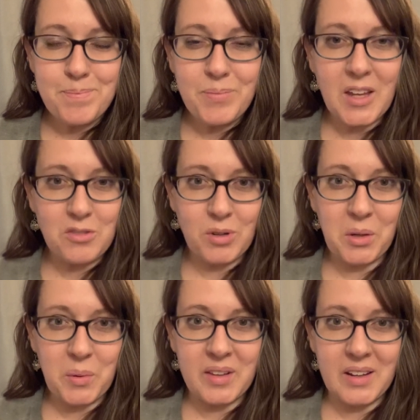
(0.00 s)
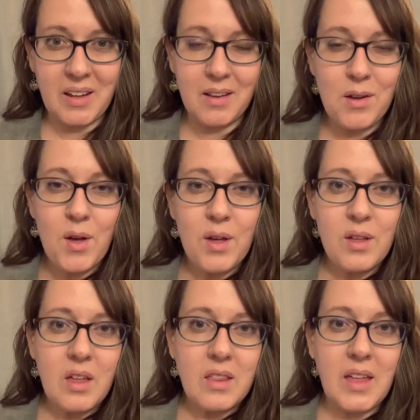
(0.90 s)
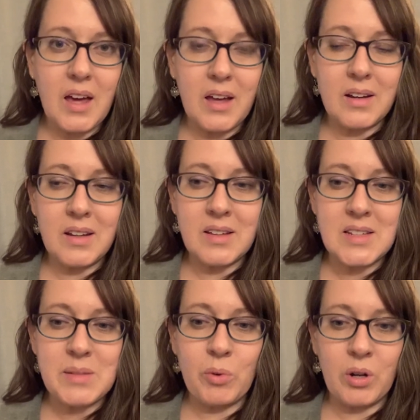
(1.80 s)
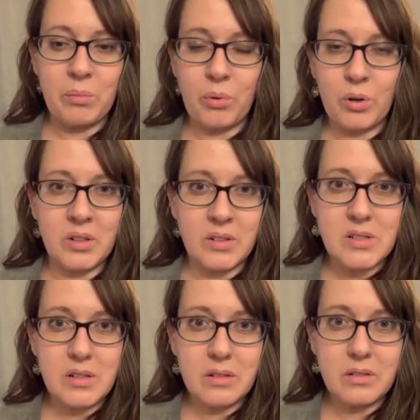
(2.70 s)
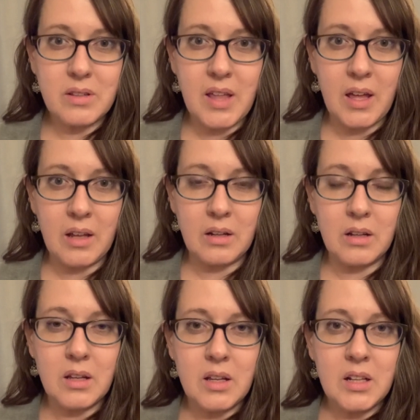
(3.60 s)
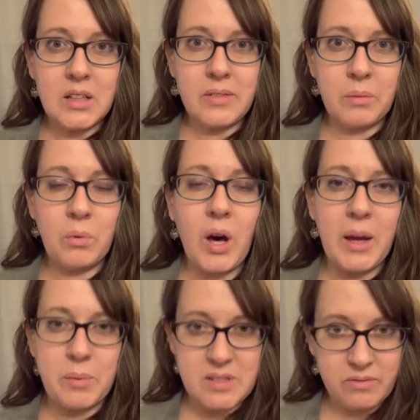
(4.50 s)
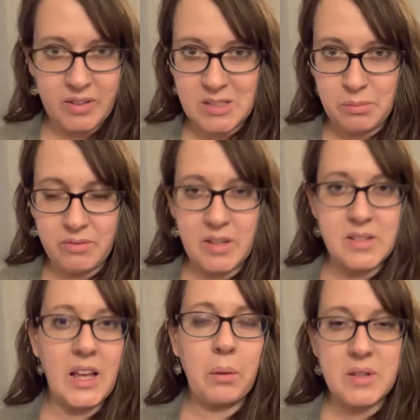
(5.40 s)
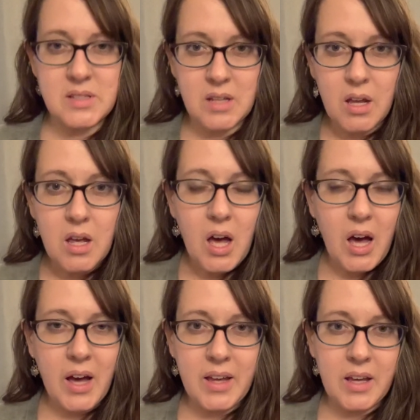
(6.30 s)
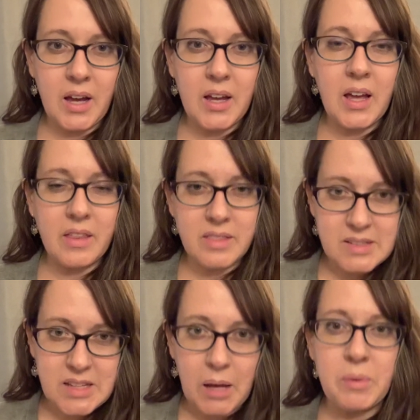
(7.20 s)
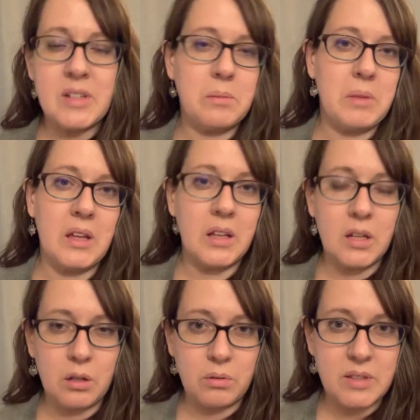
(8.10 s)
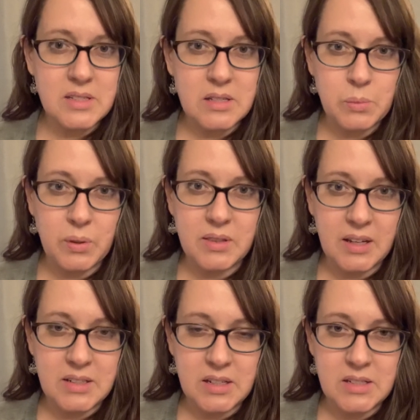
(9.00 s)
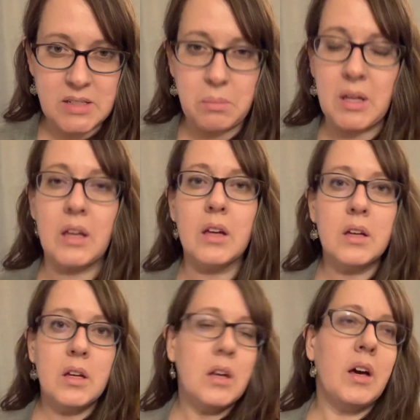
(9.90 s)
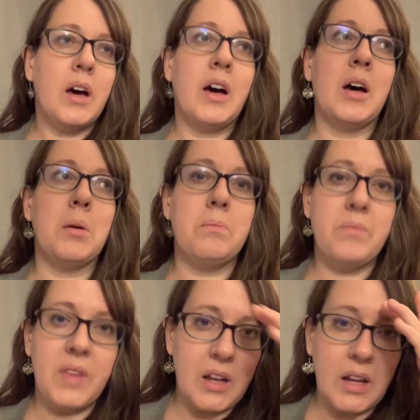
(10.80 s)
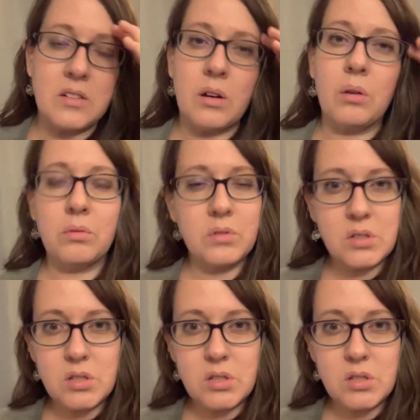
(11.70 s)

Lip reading: and tranquility that is more important than living, well, I was a victim of this. I had this happen to me. This is what they did to me. And I don't,